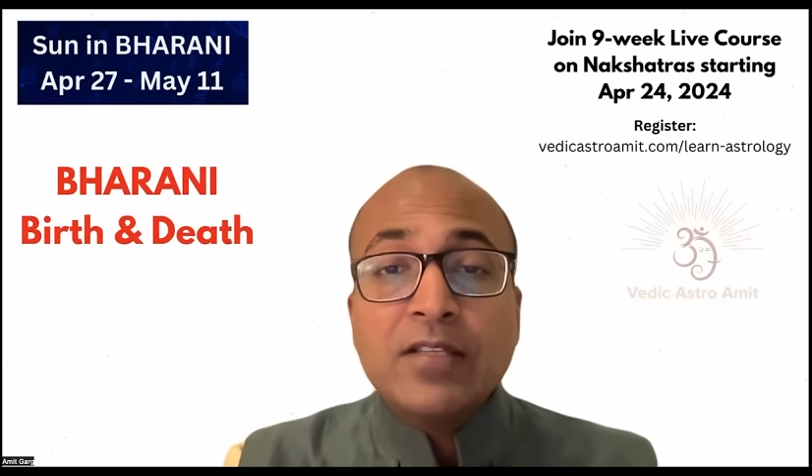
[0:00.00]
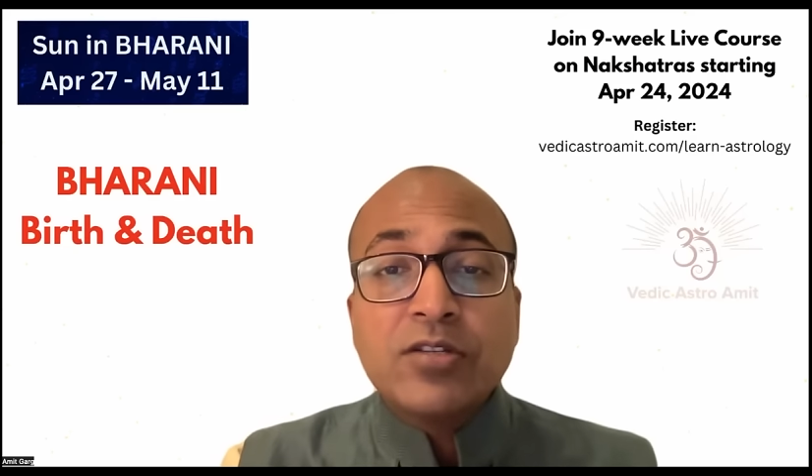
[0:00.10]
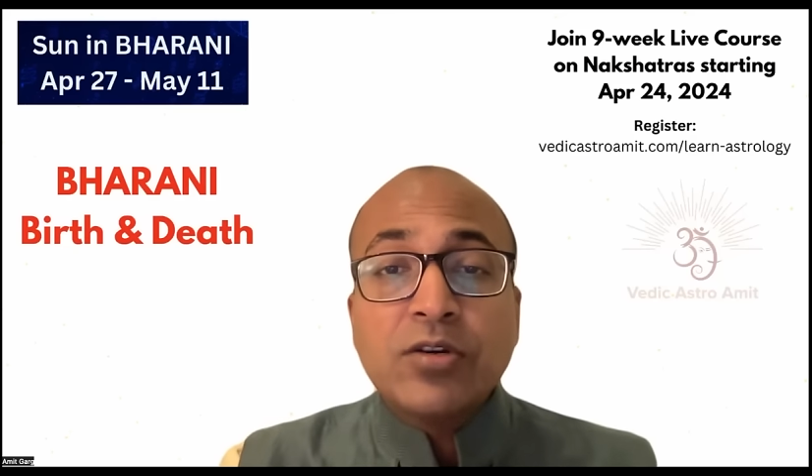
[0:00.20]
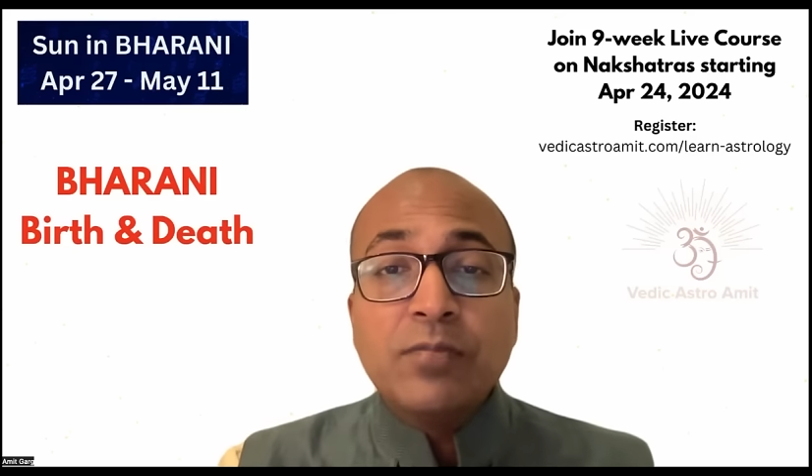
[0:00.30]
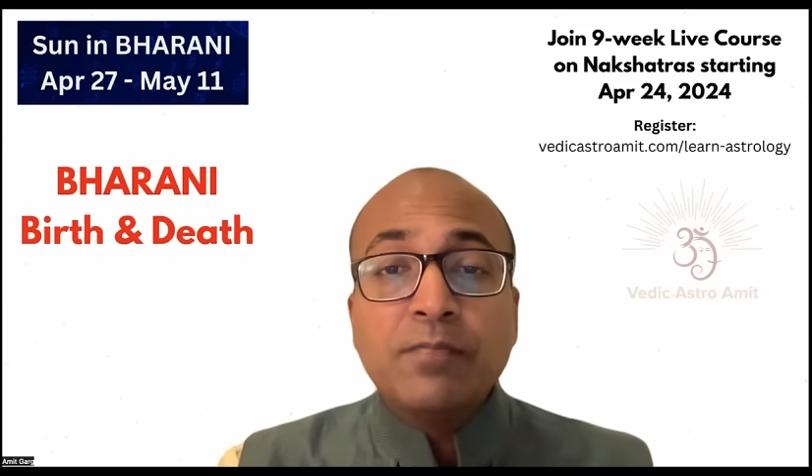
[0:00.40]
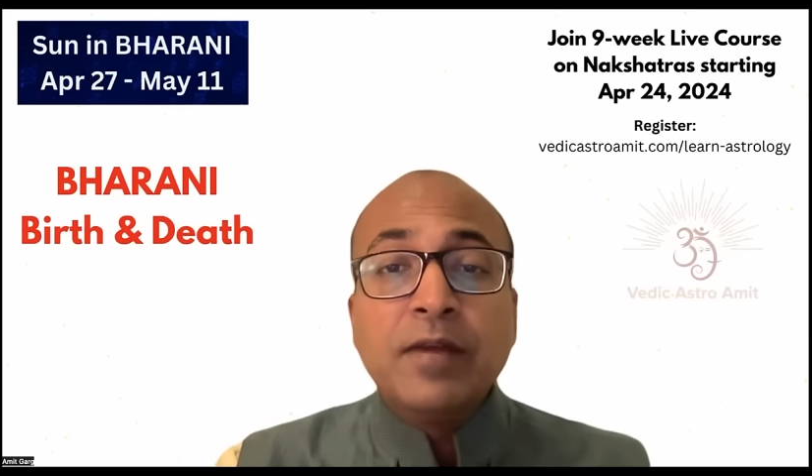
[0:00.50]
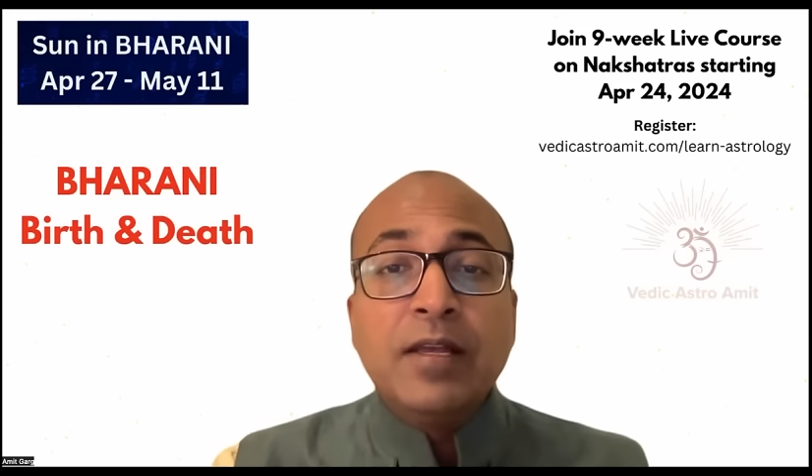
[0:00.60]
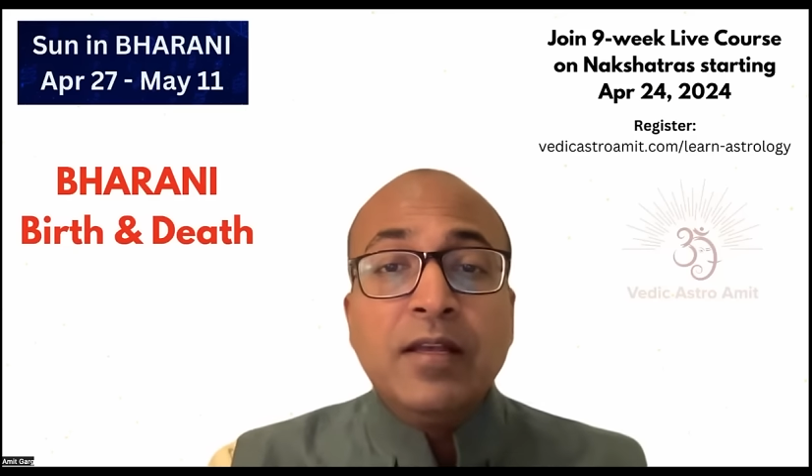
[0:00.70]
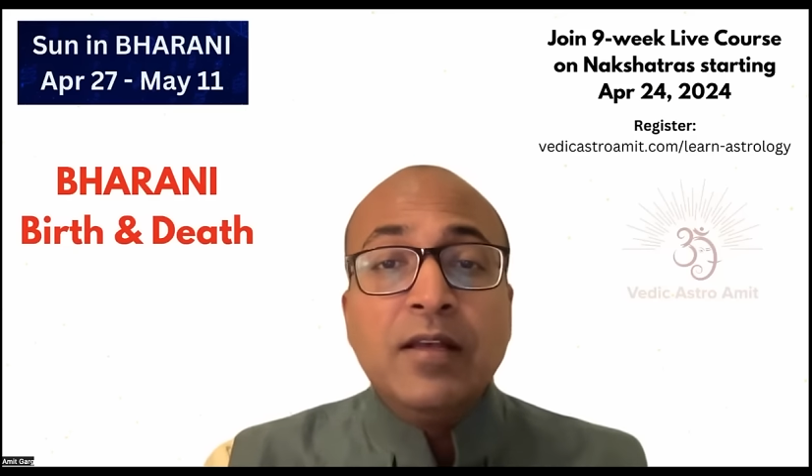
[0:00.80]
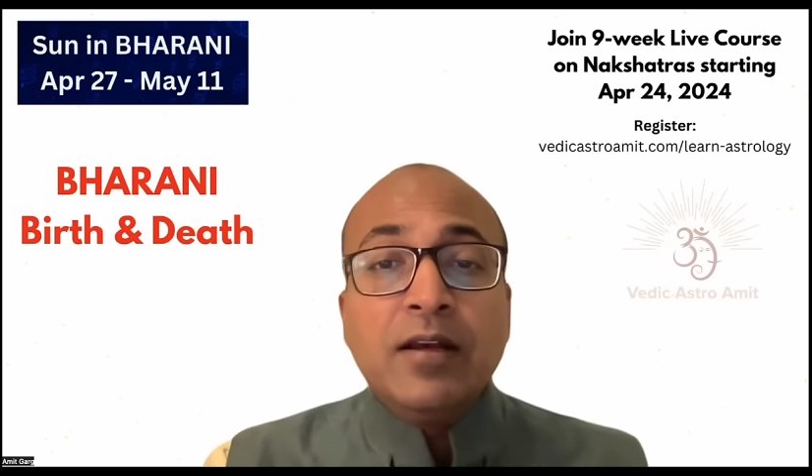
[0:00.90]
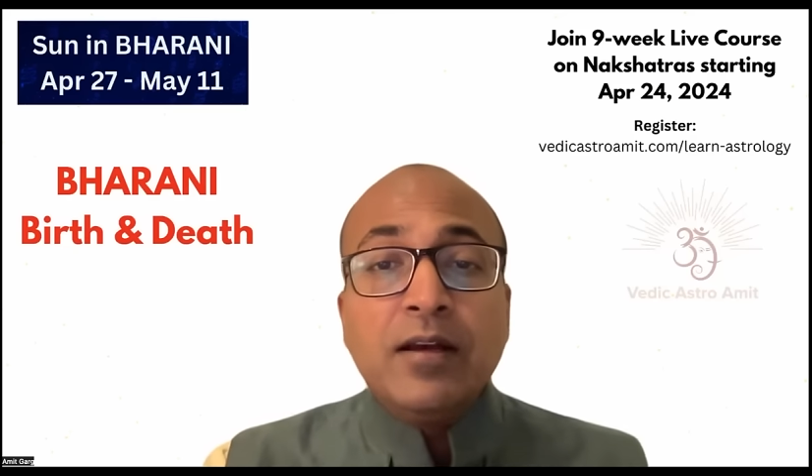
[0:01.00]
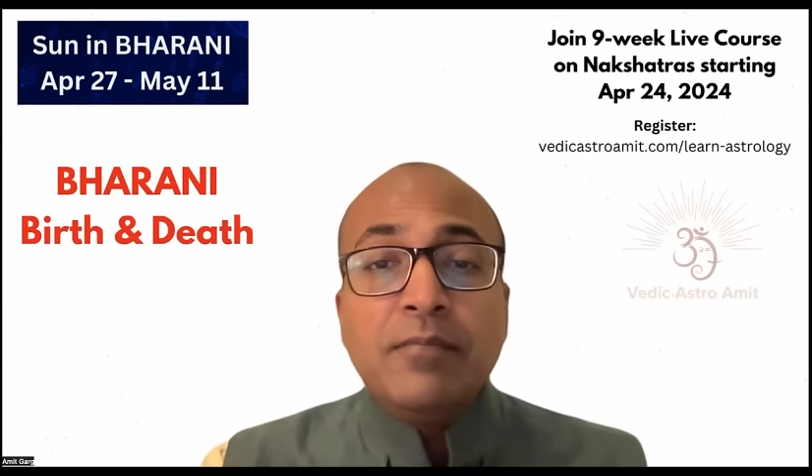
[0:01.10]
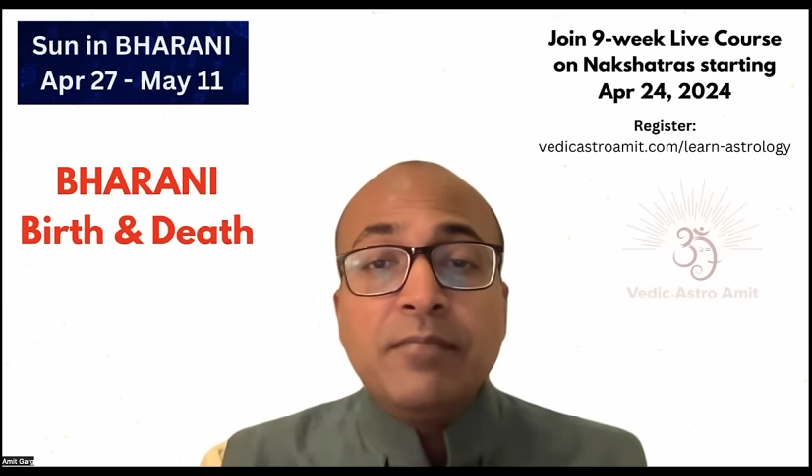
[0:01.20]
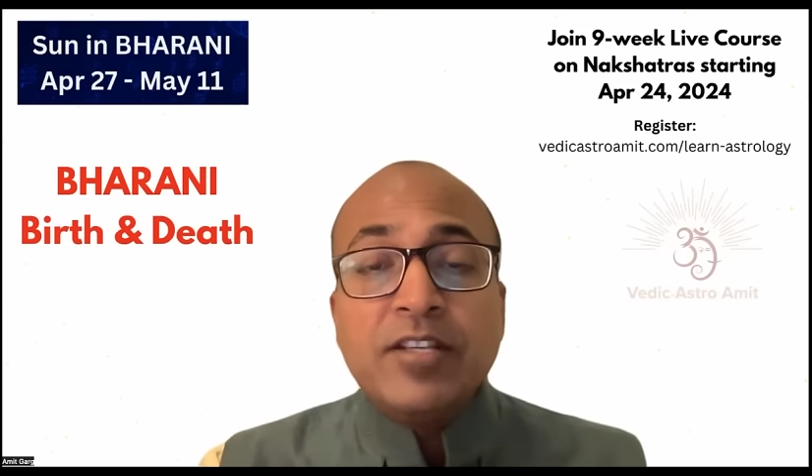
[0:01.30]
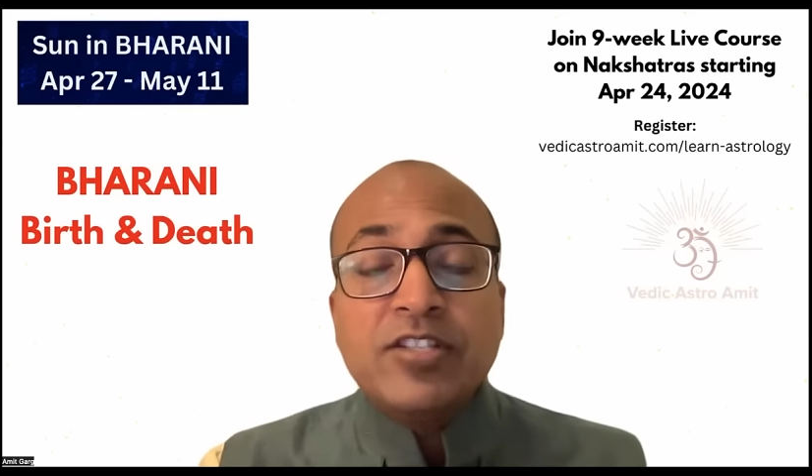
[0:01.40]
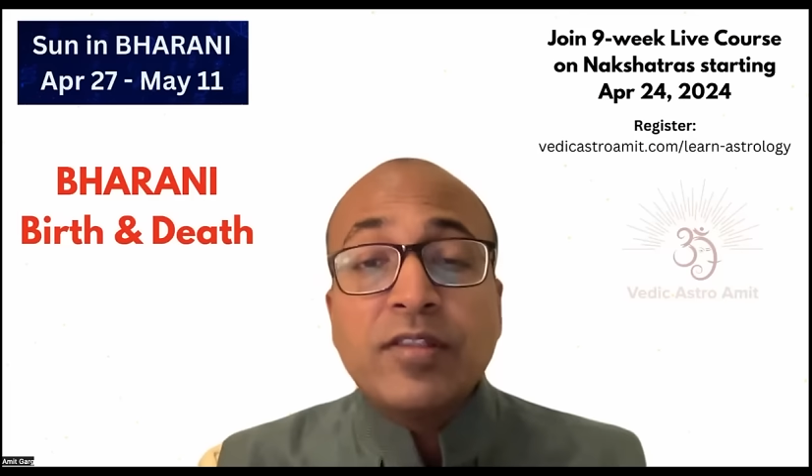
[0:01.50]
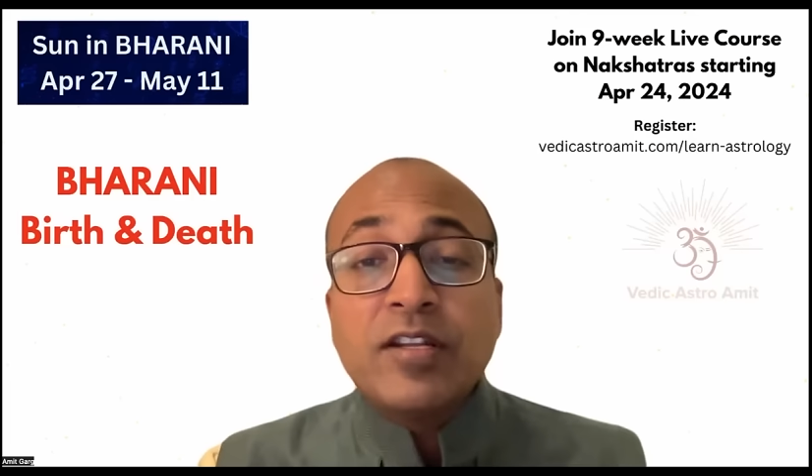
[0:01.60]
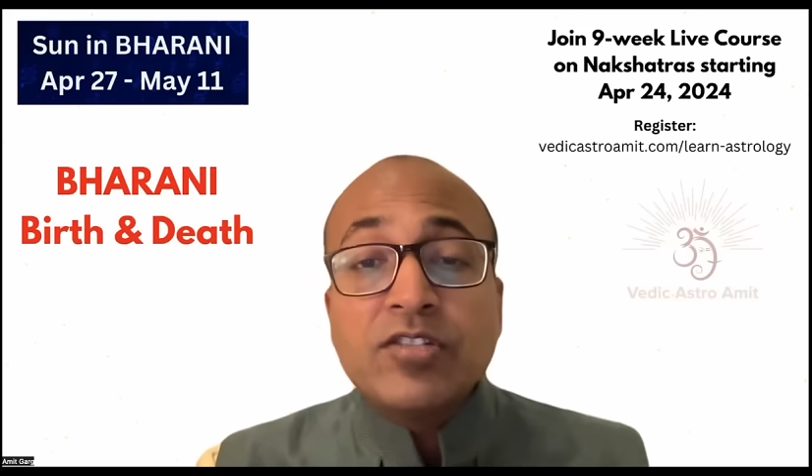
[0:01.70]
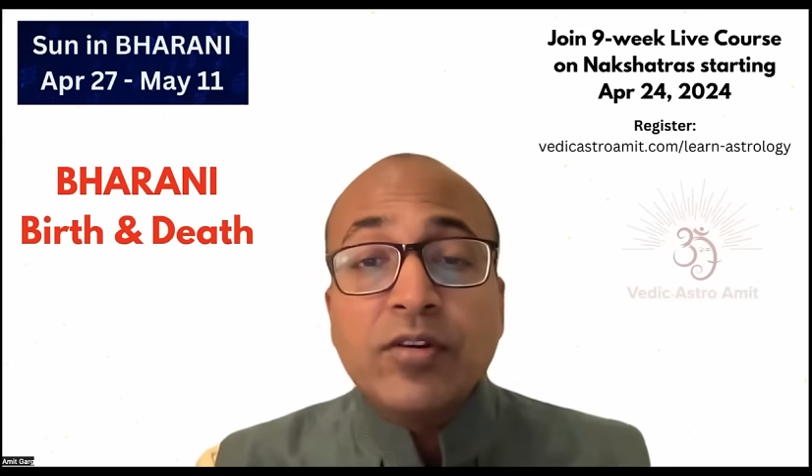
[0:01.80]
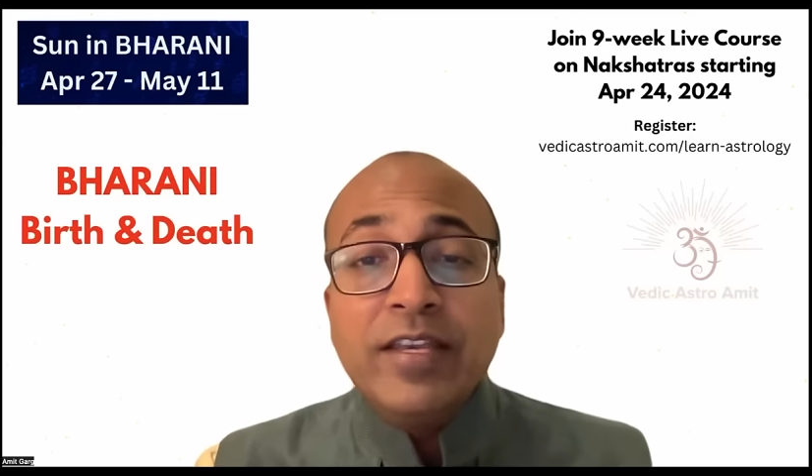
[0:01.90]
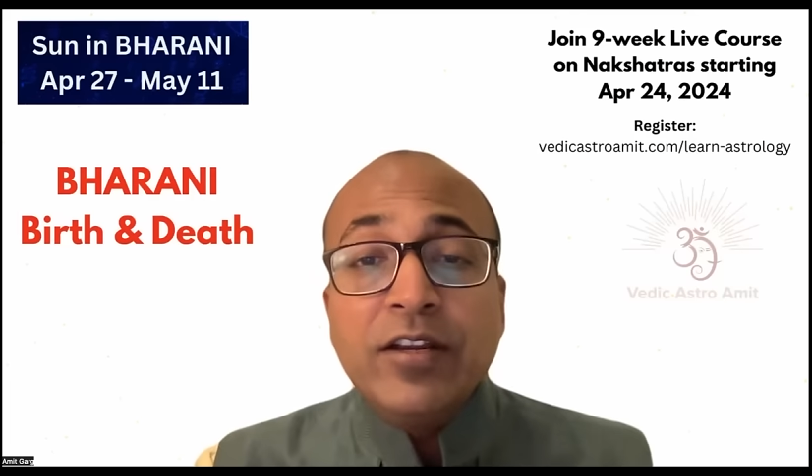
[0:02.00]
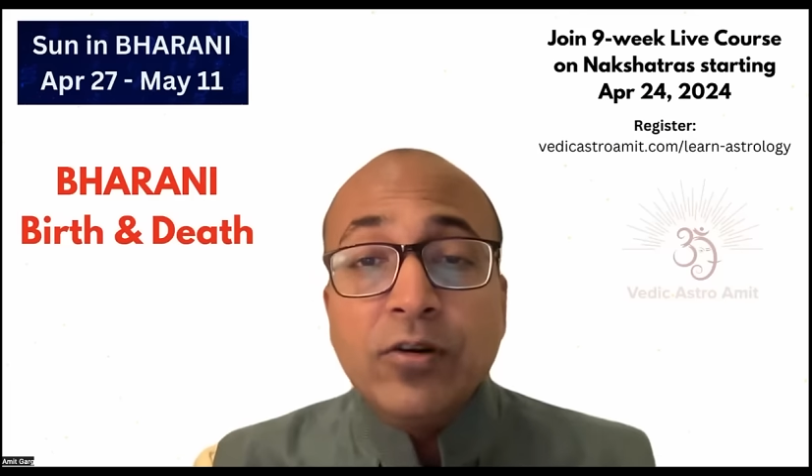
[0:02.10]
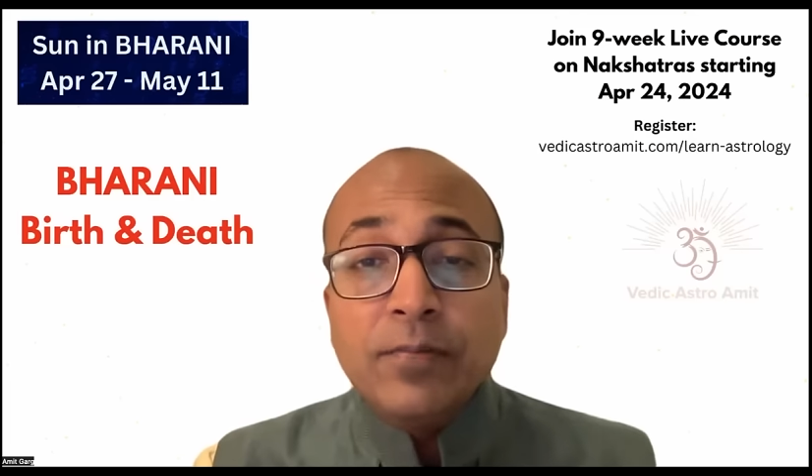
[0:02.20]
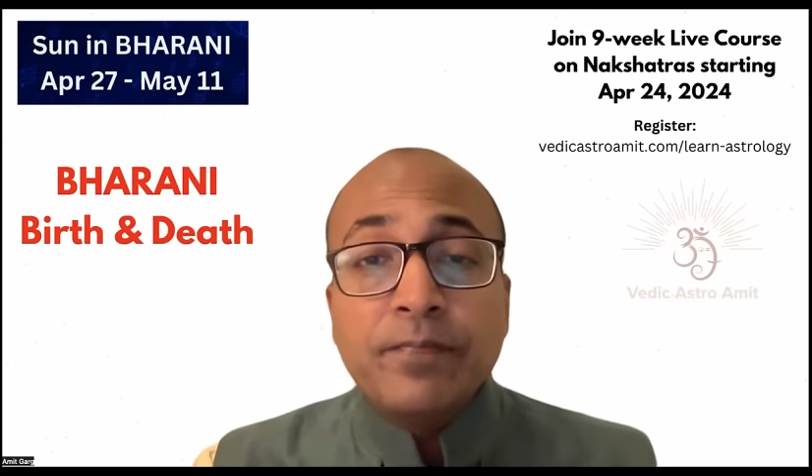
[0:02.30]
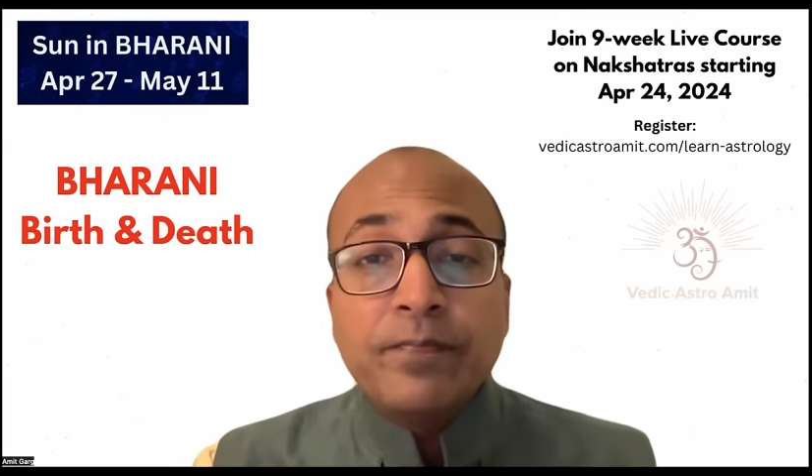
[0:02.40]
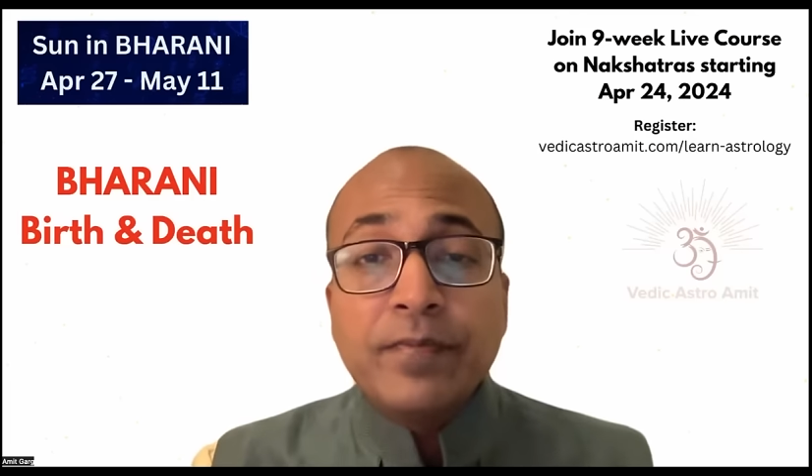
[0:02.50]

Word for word: So make sure there's no ego